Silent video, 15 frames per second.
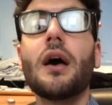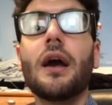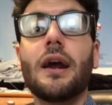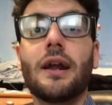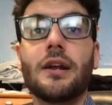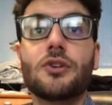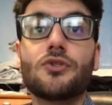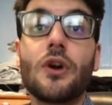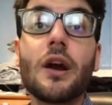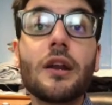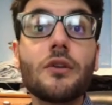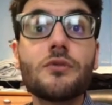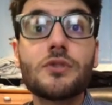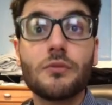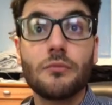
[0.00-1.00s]
And I try to
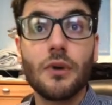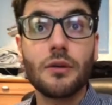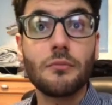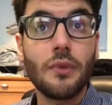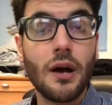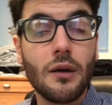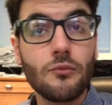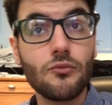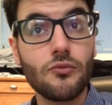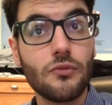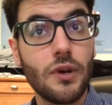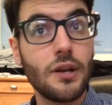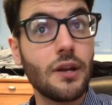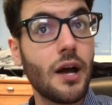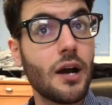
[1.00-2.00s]
use a Mud Bomb
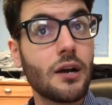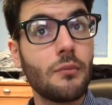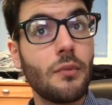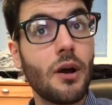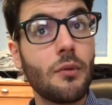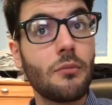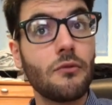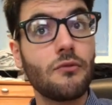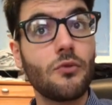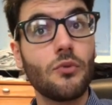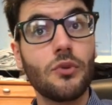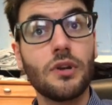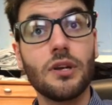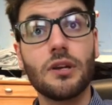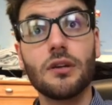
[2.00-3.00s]
and knock him out
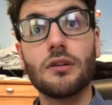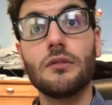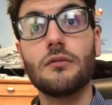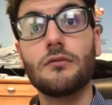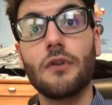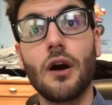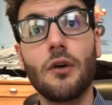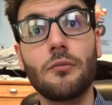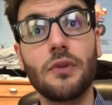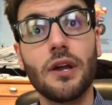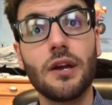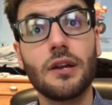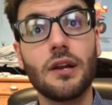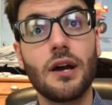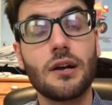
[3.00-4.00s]
before he could foul
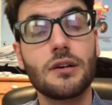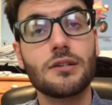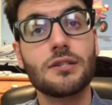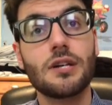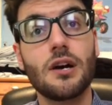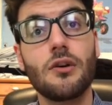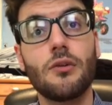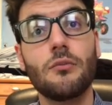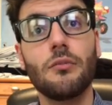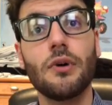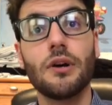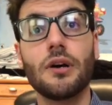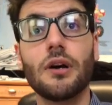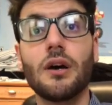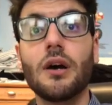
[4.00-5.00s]
play and knock us out,
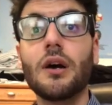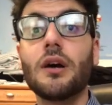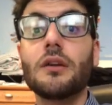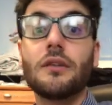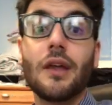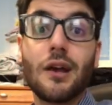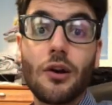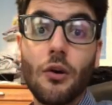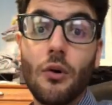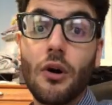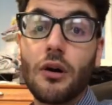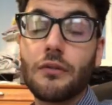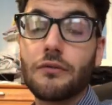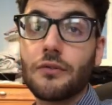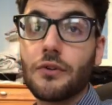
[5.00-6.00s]
but they go
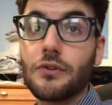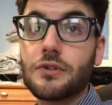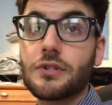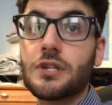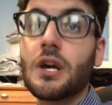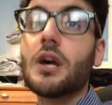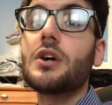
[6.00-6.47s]
off first.